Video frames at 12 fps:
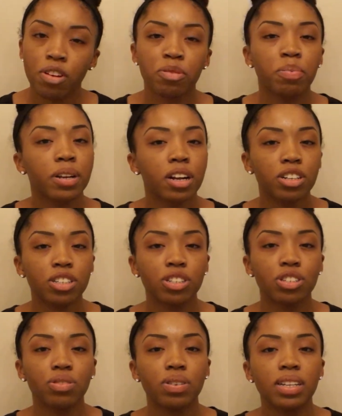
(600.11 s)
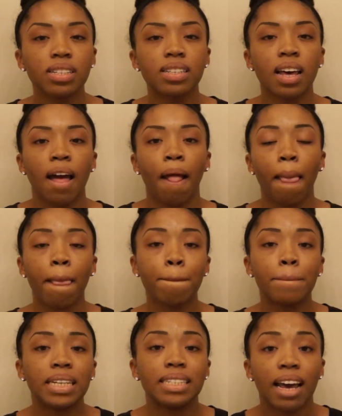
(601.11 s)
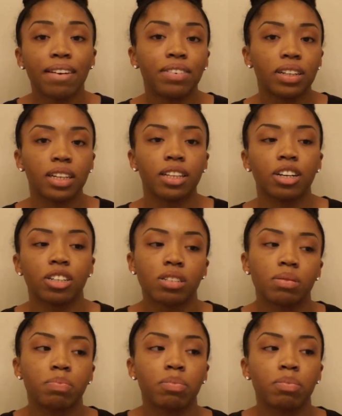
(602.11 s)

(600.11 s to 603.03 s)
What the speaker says: for pre-nursing students. Definitely there's